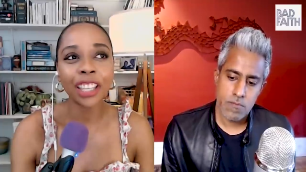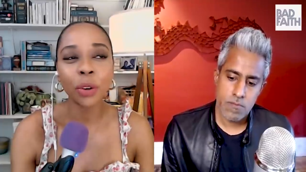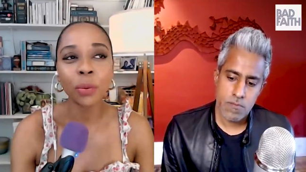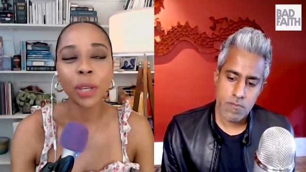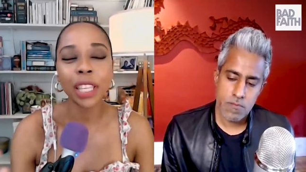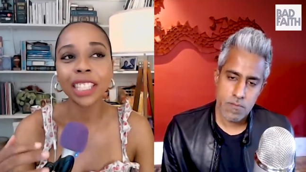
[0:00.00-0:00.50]
Speaker 1: you
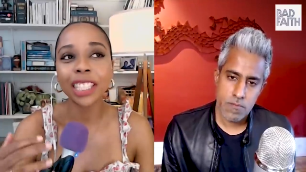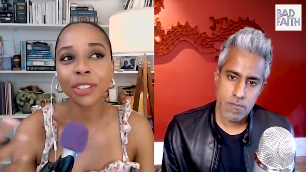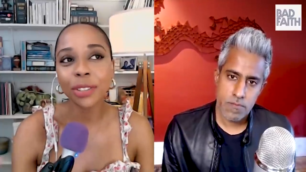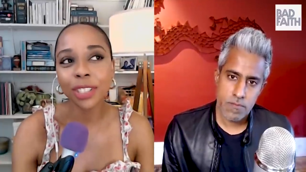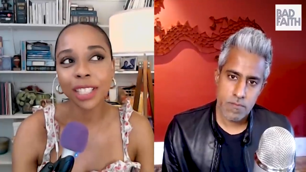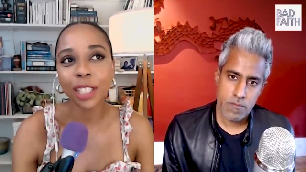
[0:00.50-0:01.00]
know, in the
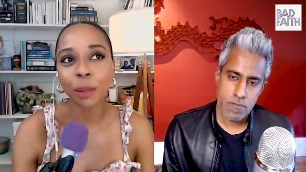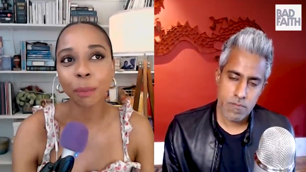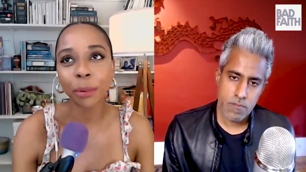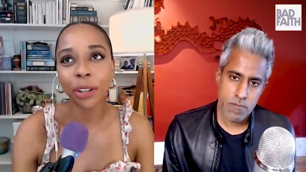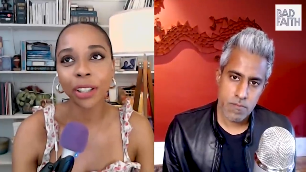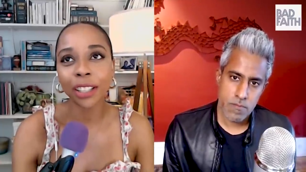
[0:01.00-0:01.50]
years since the
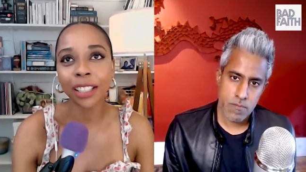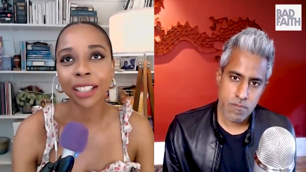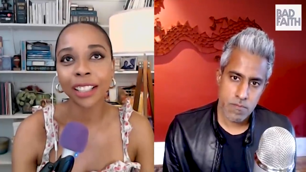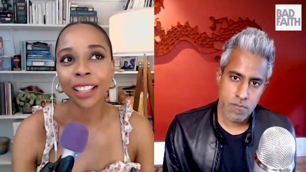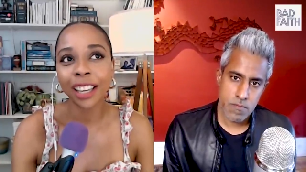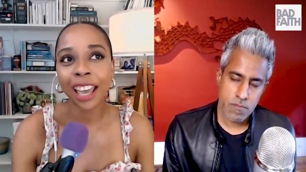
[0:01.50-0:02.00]
book,
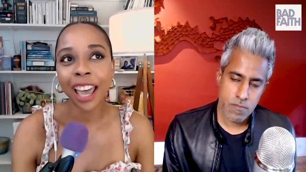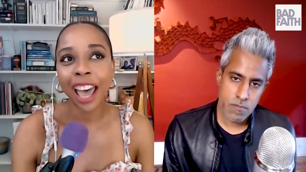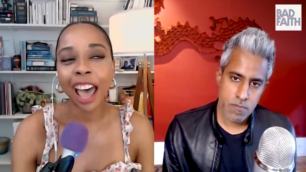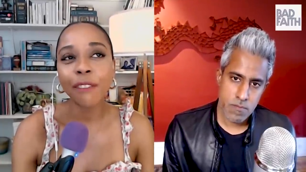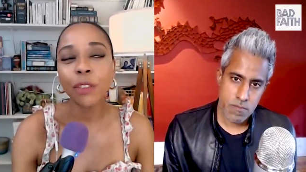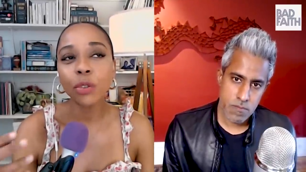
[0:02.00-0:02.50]

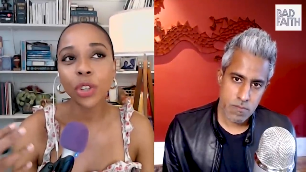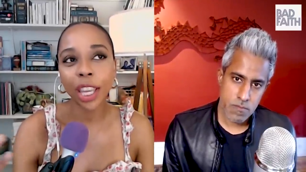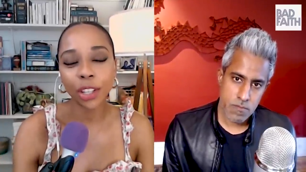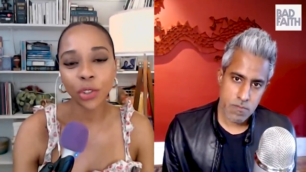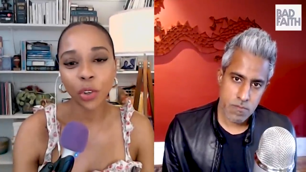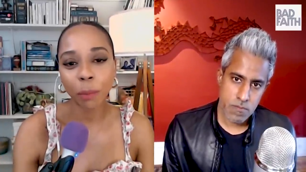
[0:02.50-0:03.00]
have you
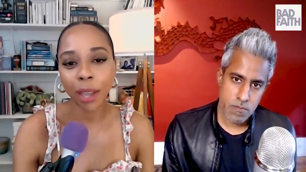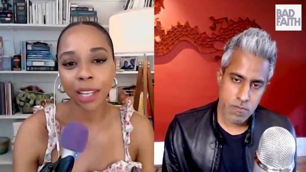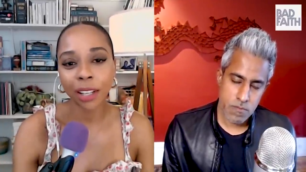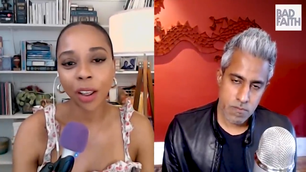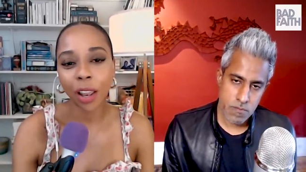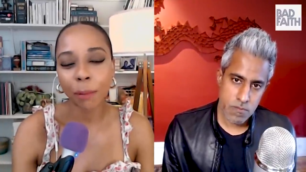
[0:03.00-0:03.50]
changed your
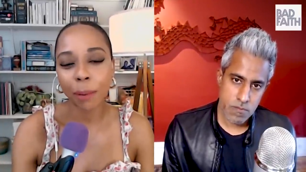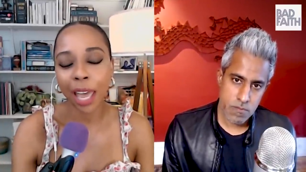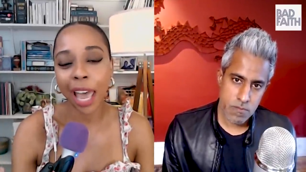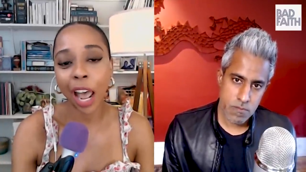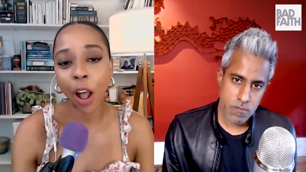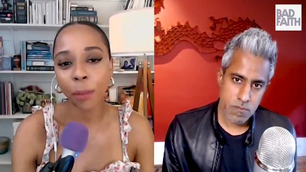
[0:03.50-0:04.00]
mind at all
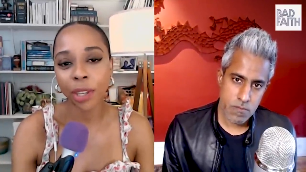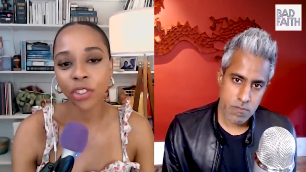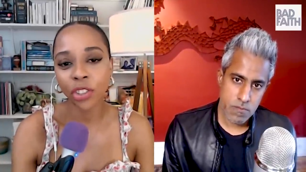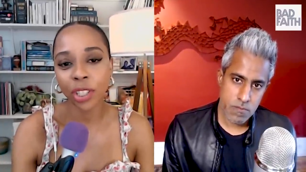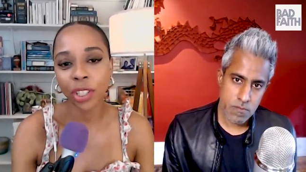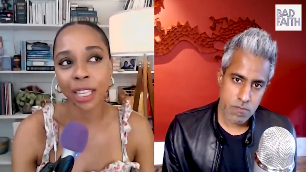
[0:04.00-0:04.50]
about how
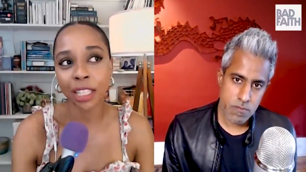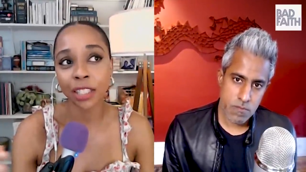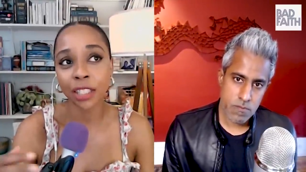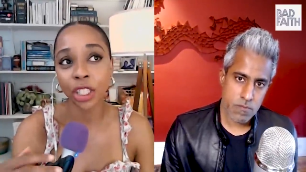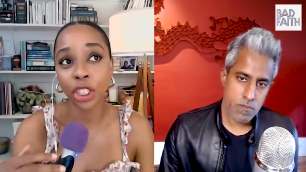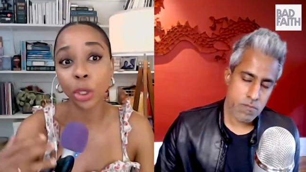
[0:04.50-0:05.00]
much
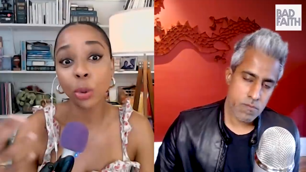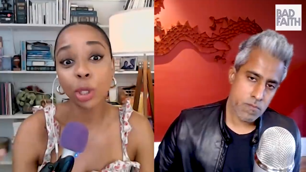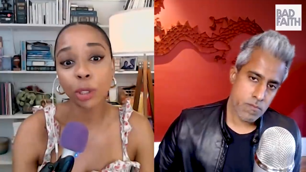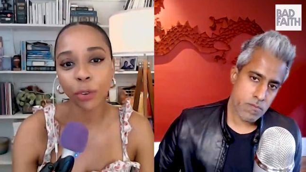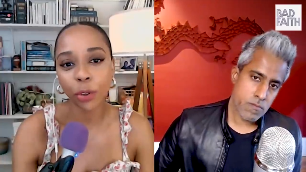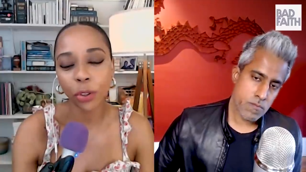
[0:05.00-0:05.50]
it's
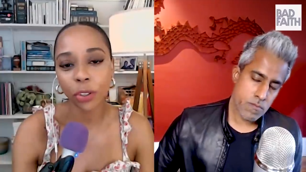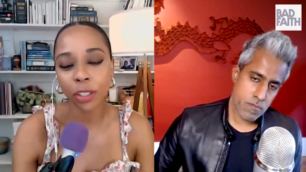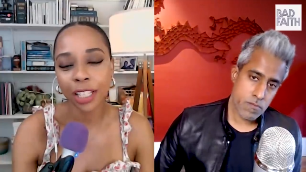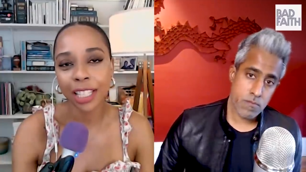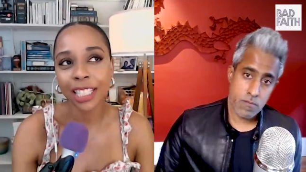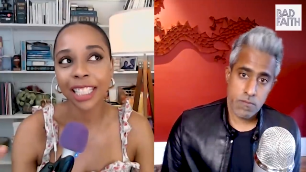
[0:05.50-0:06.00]

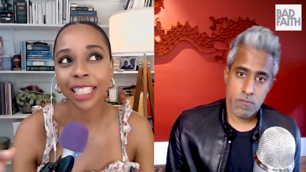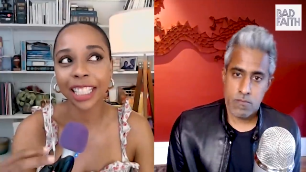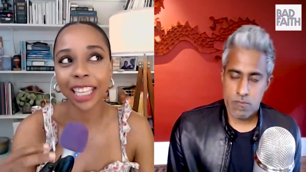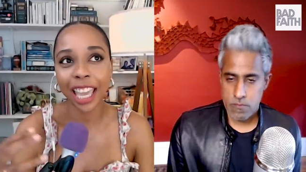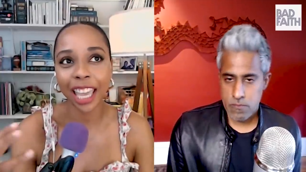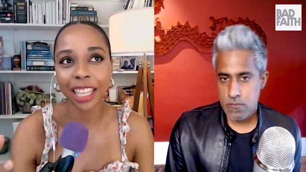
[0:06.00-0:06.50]
useful to
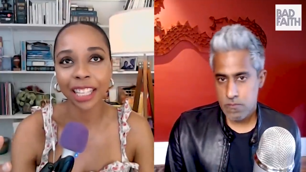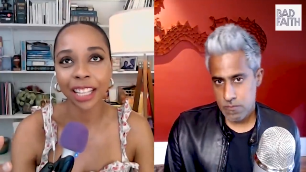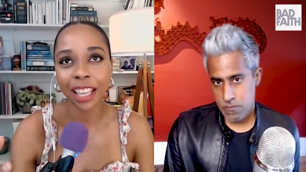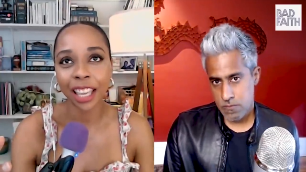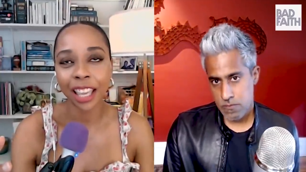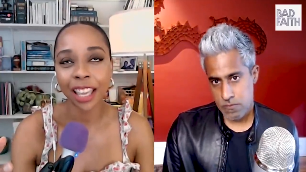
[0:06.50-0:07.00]
get
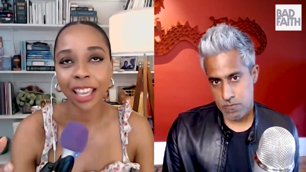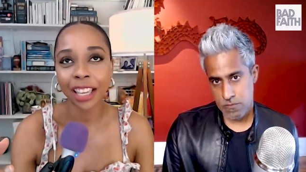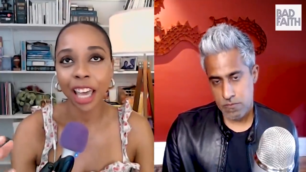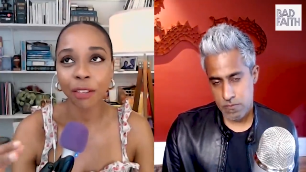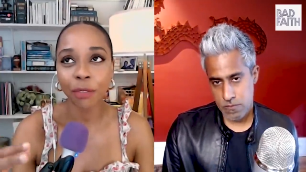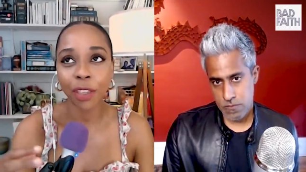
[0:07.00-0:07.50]

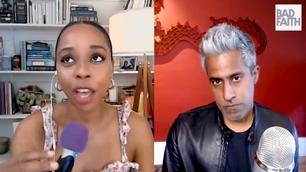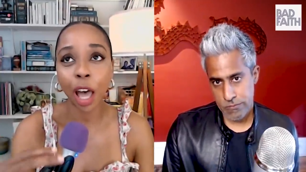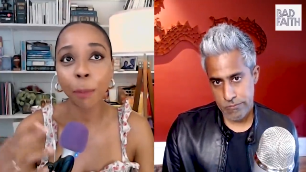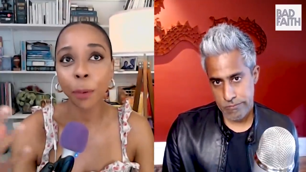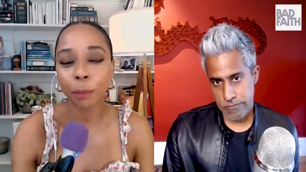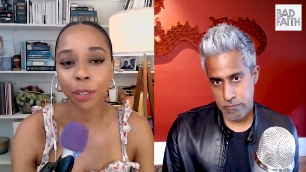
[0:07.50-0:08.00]
kind of the
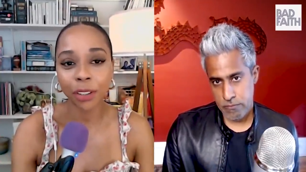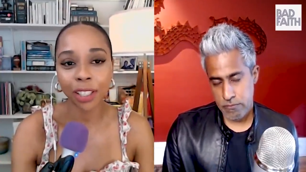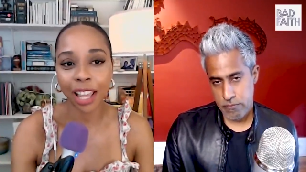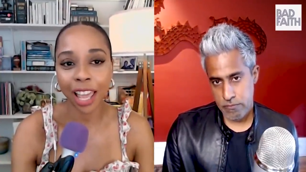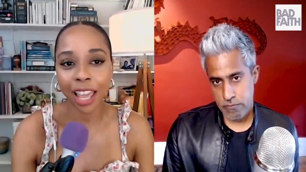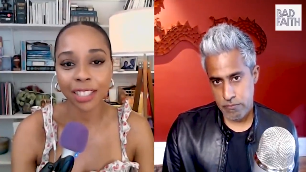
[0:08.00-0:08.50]
upper middle
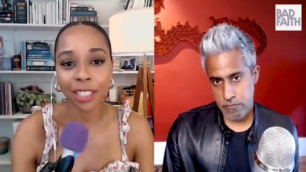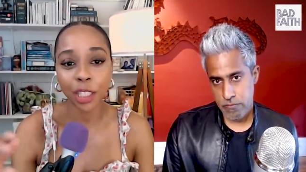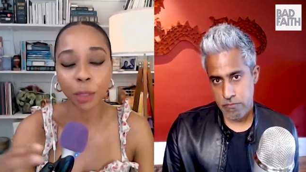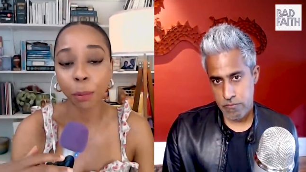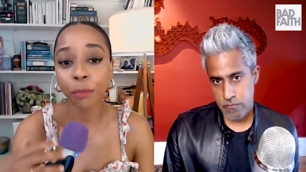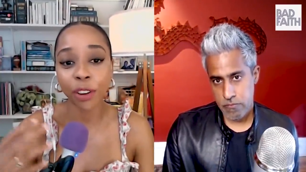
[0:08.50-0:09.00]
classes,
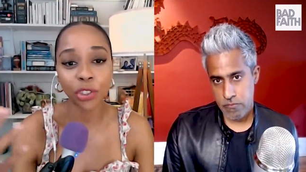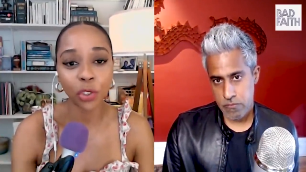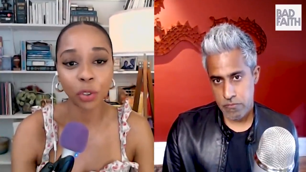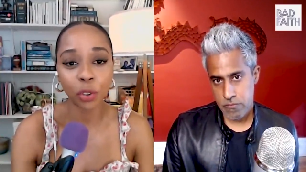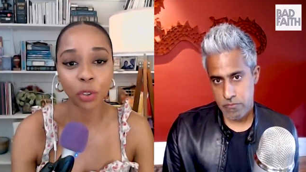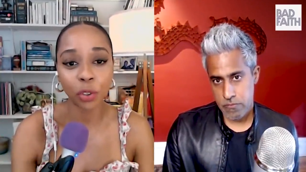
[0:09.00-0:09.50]
the
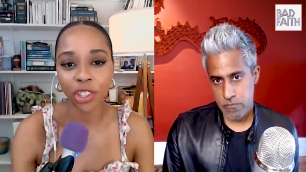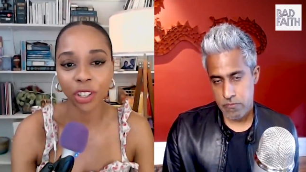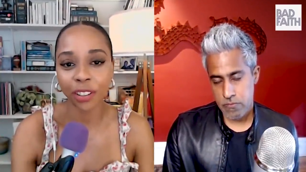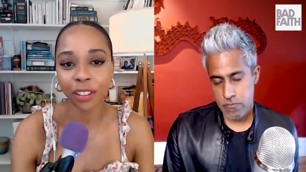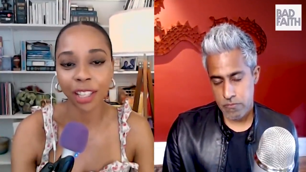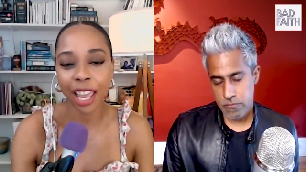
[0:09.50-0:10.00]
professional
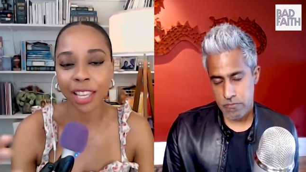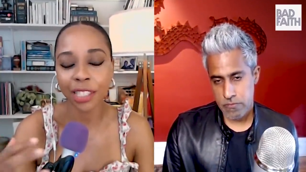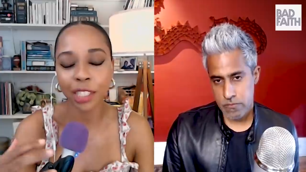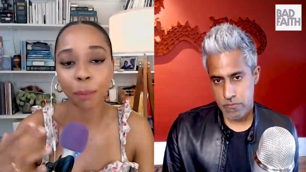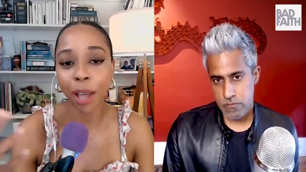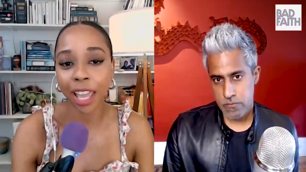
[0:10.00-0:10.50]
managerial
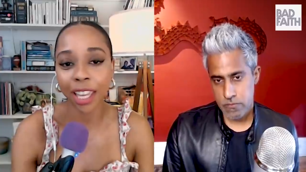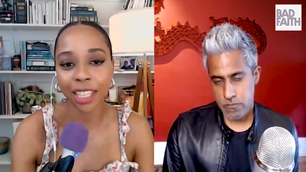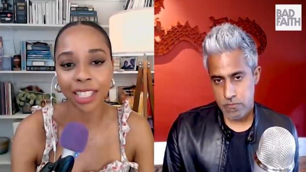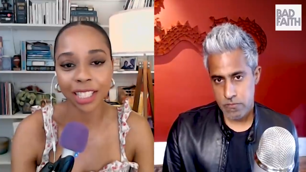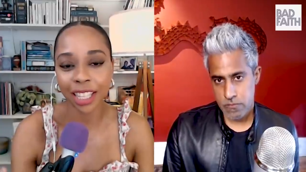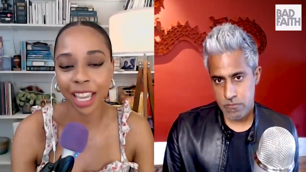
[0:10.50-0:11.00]
class to buy
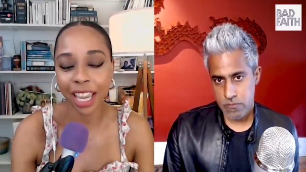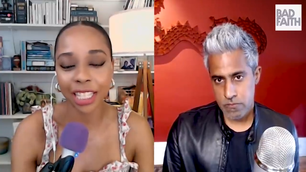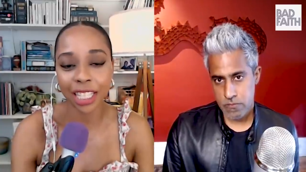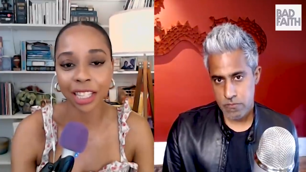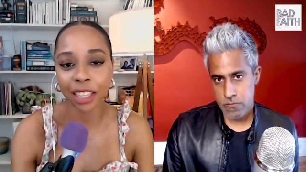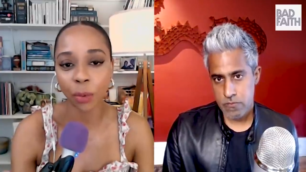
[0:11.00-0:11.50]
into the
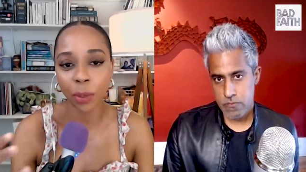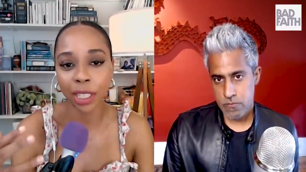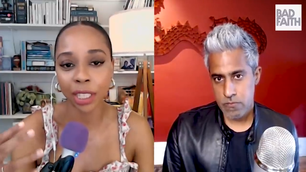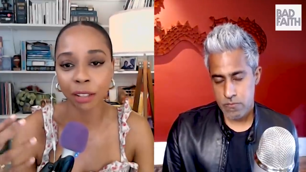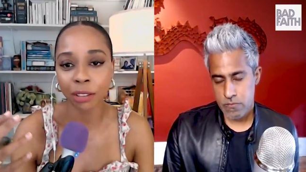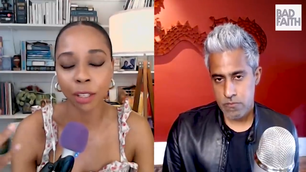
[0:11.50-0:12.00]
idea that we
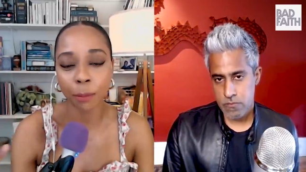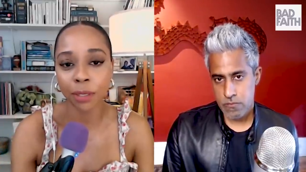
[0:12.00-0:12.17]
need a